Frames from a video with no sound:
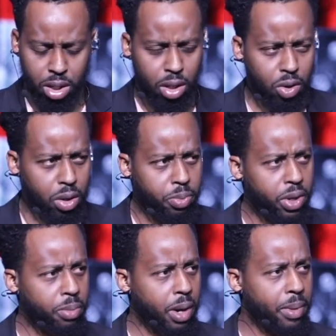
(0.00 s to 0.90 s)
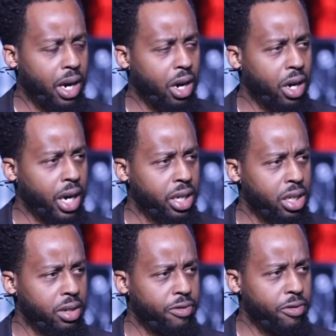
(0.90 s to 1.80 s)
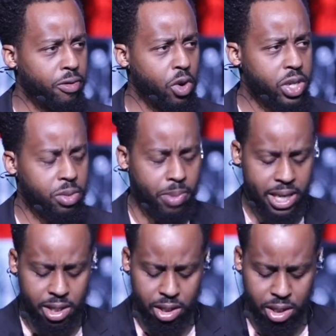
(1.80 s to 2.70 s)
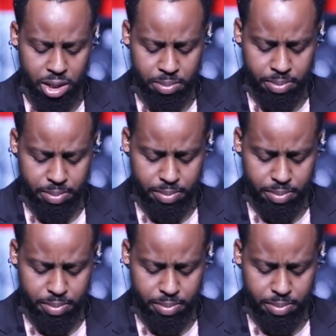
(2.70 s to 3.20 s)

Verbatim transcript: The Lord put him on my heart. I voice messaged him,